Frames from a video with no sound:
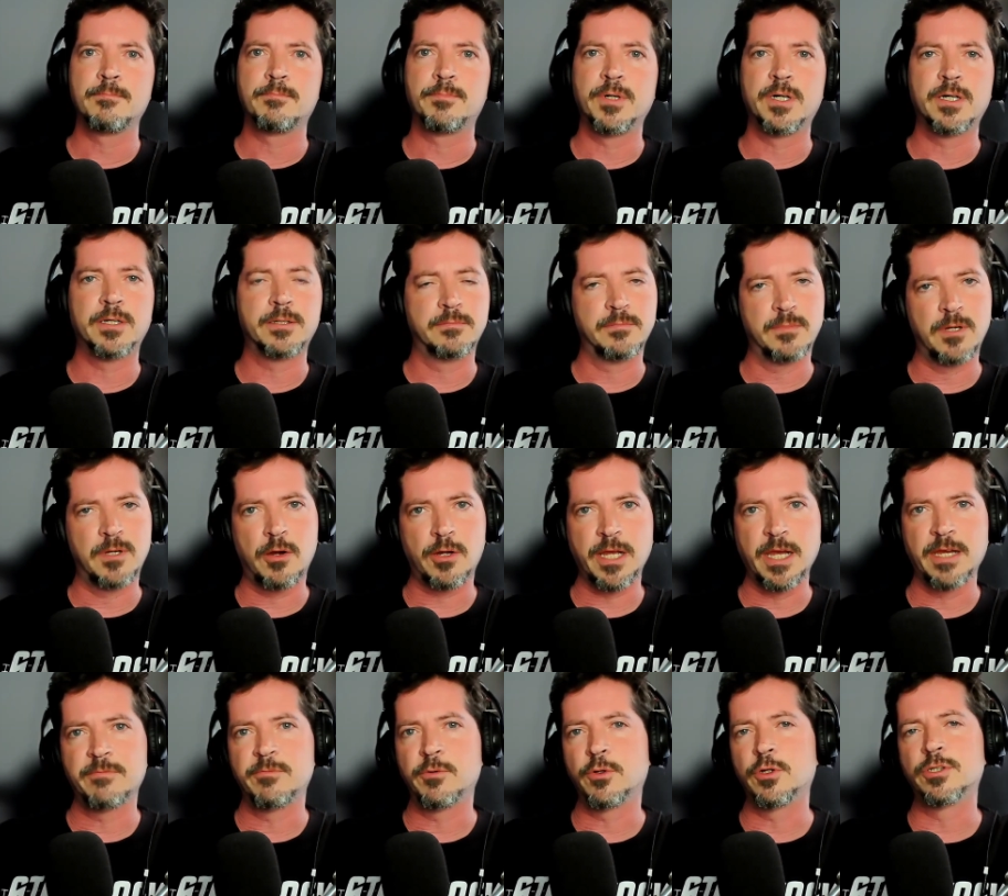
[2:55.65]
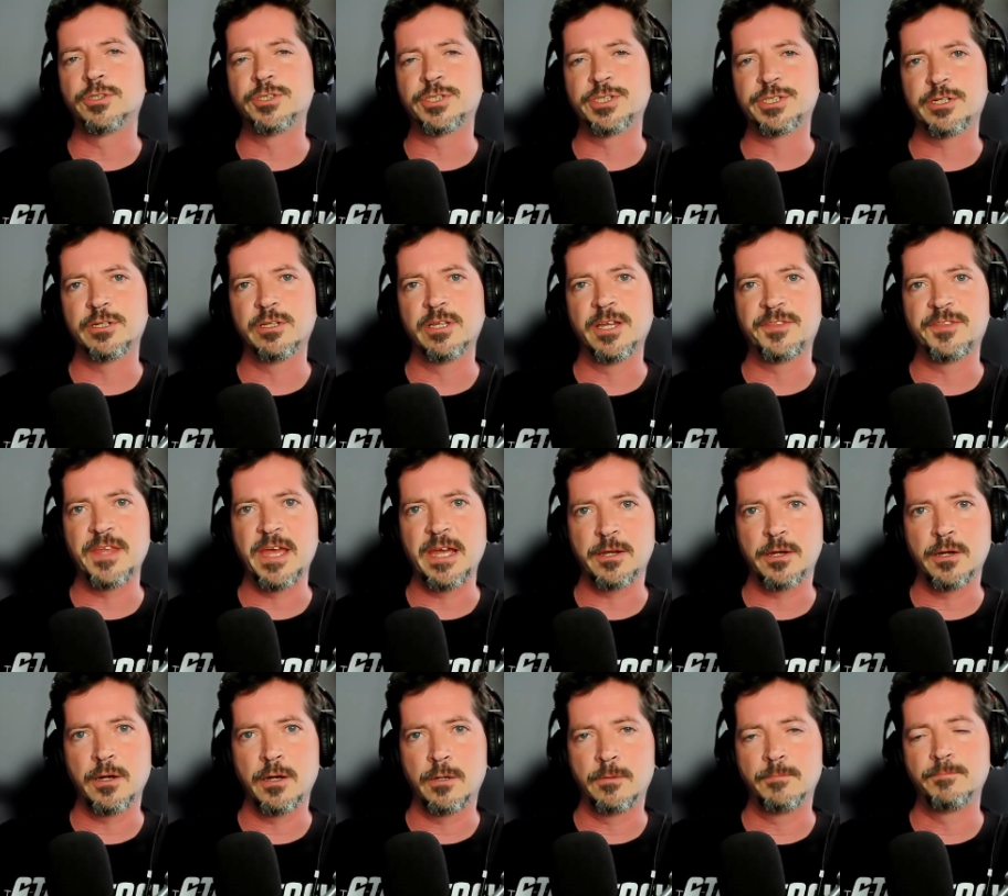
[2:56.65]
But okay, we're going to just go let that
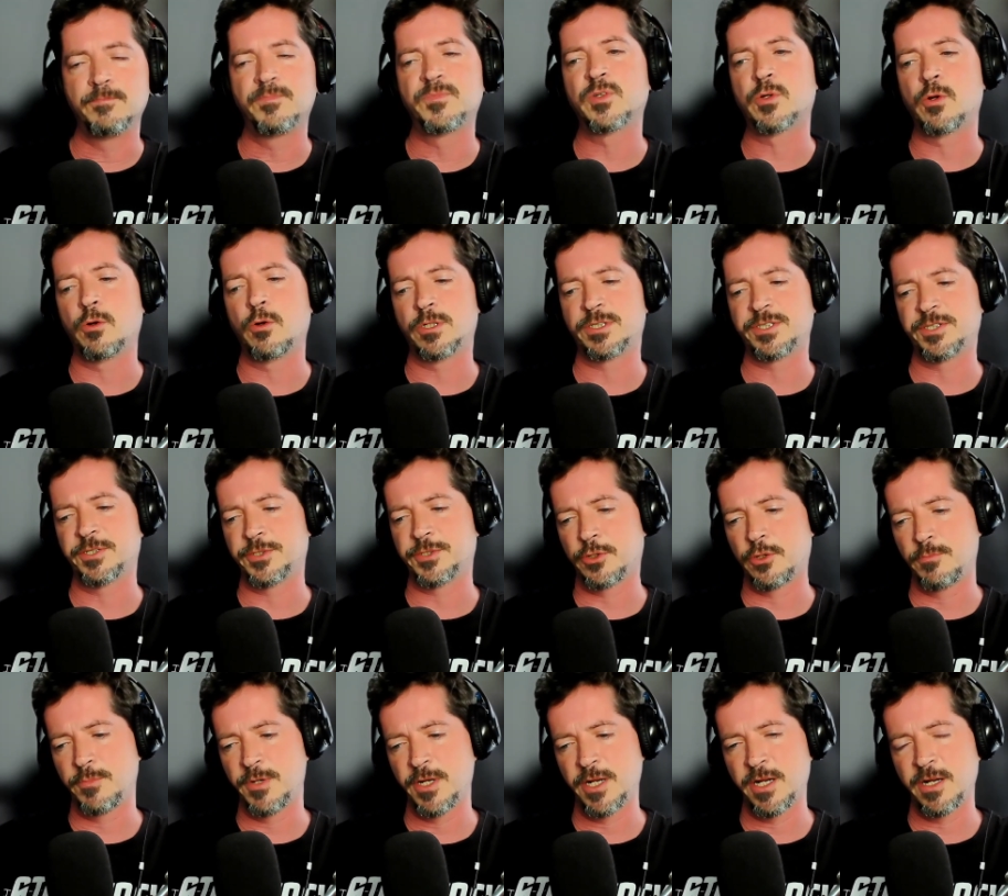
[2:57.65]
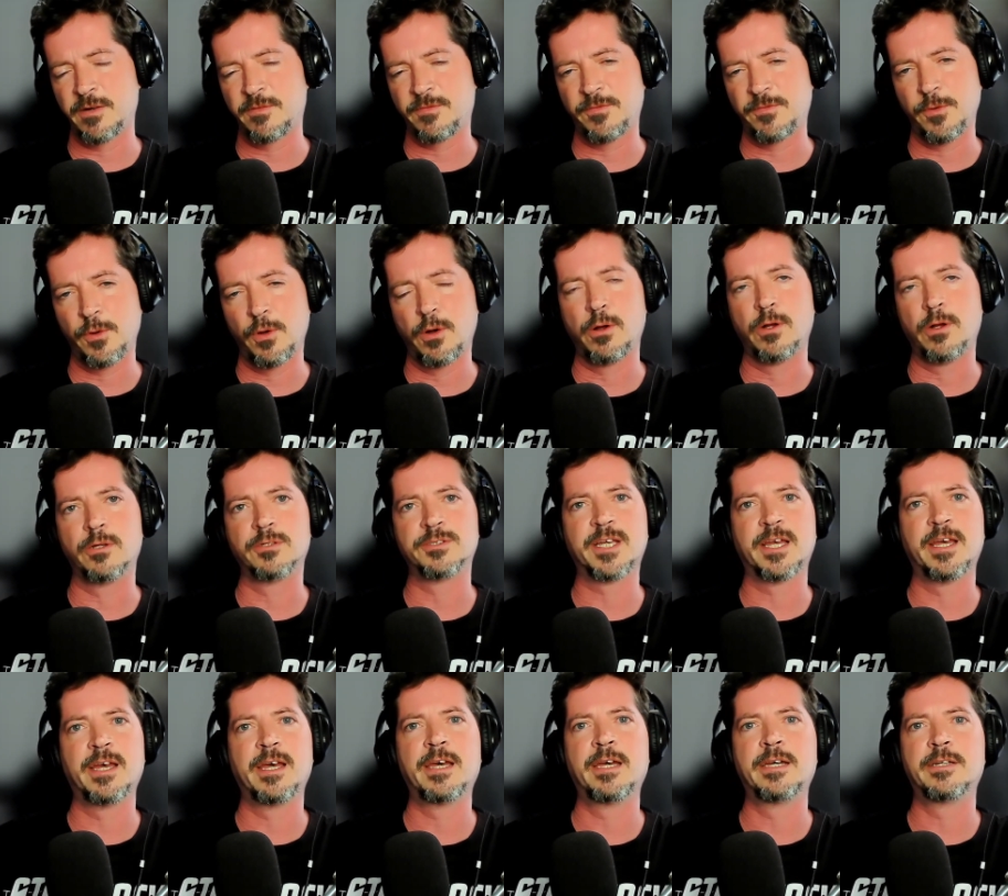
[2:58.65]
go. Of course, the Terminator falls
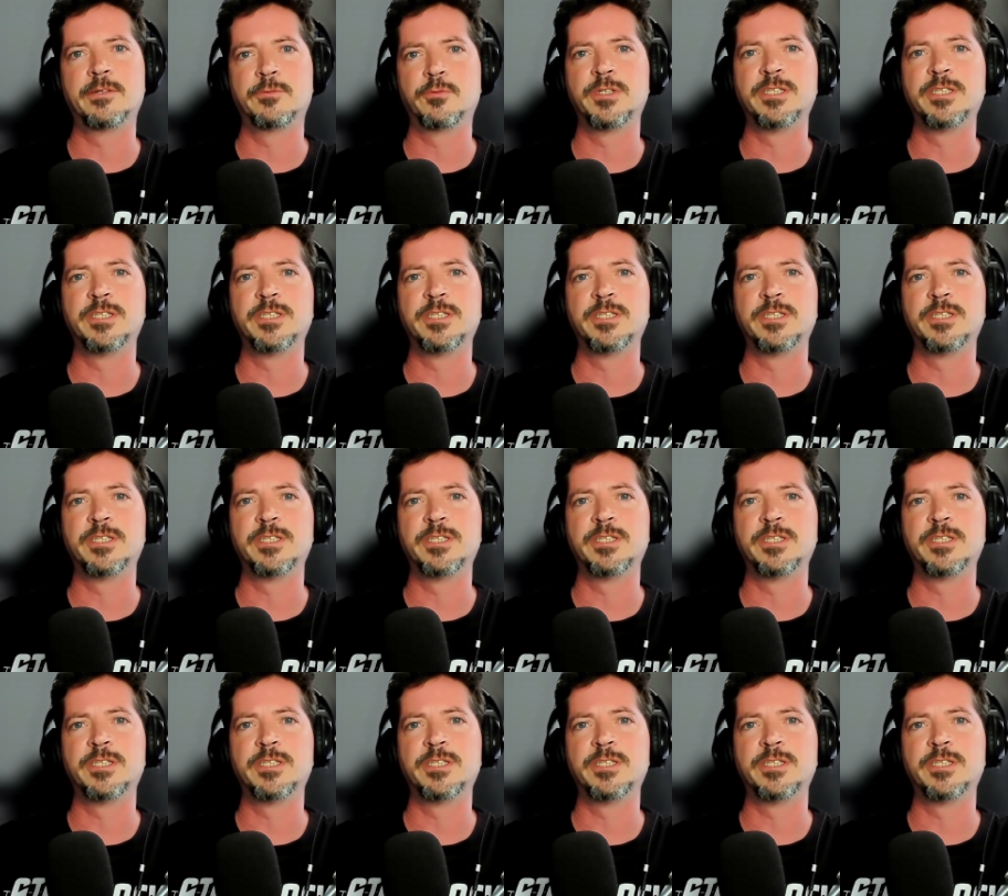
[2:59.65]
and